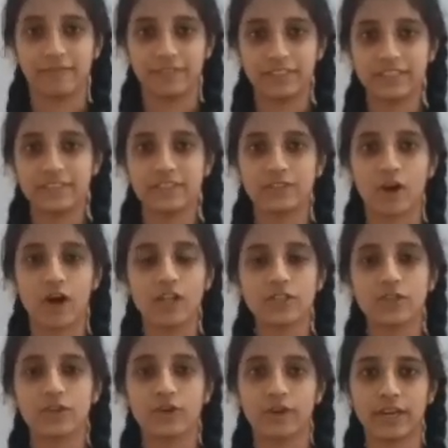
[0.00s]
This is
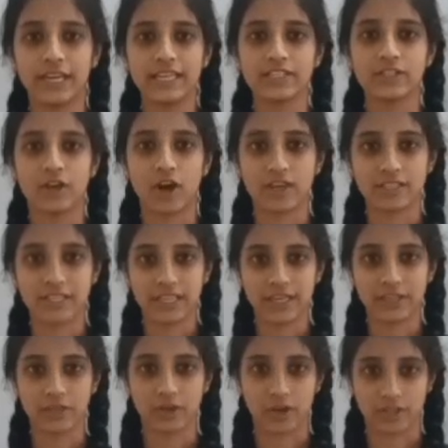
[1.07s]
also known as noughts
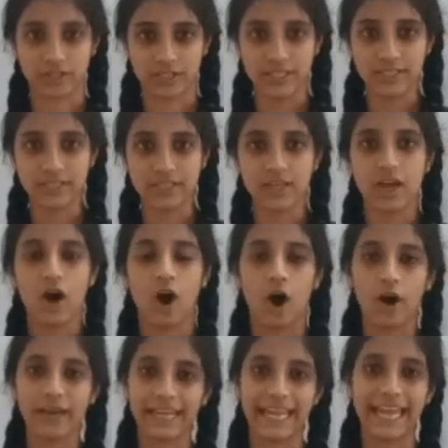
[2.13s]
and crosses
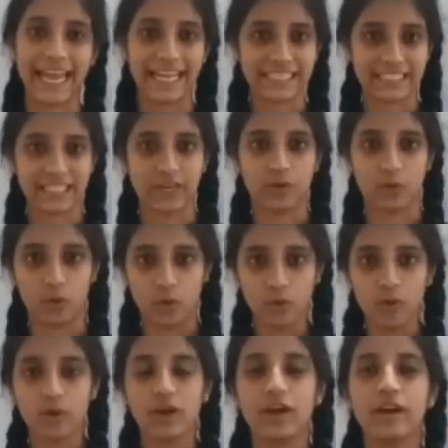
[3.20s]
or X and O.
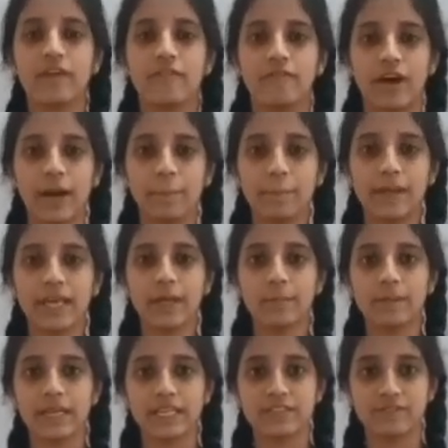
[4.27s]
One player
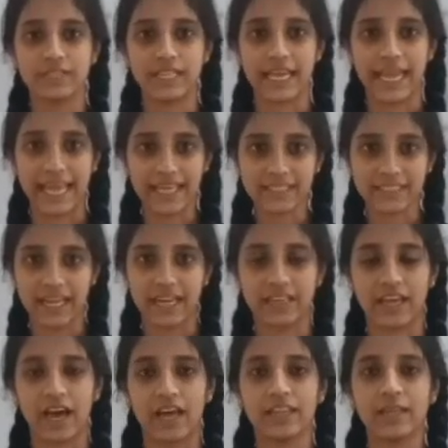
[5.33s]
plays with the X and
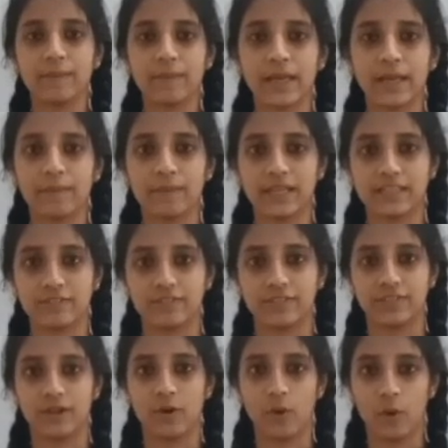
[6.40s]
the other player plays with
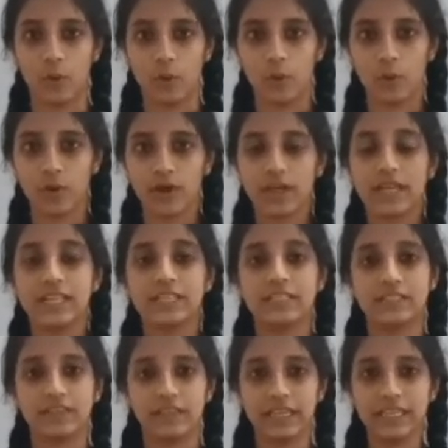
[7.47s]
the O.
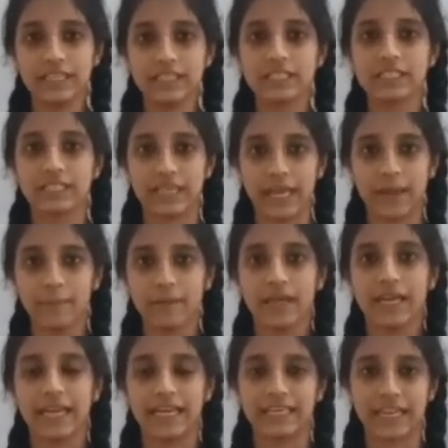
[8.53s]
In this game,
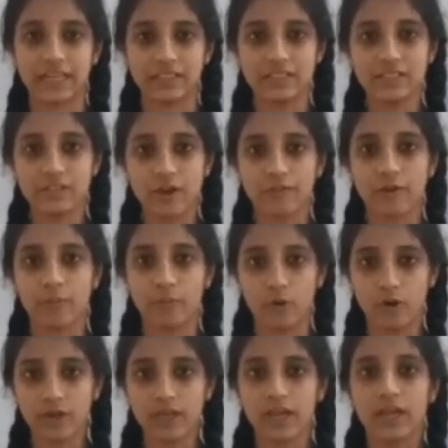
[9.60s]
it consists of a
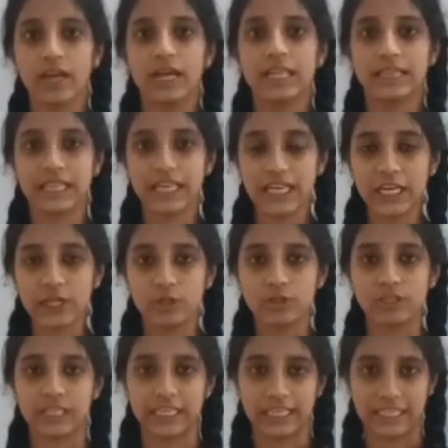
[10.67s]
board 3 into 3
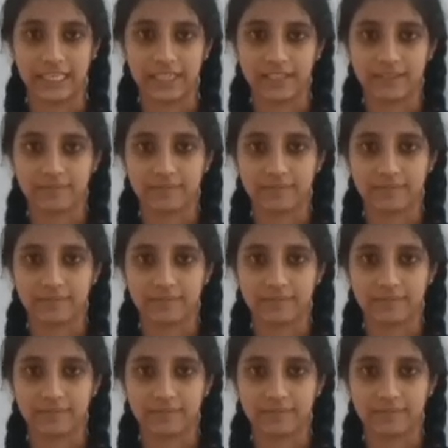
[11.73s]
grid.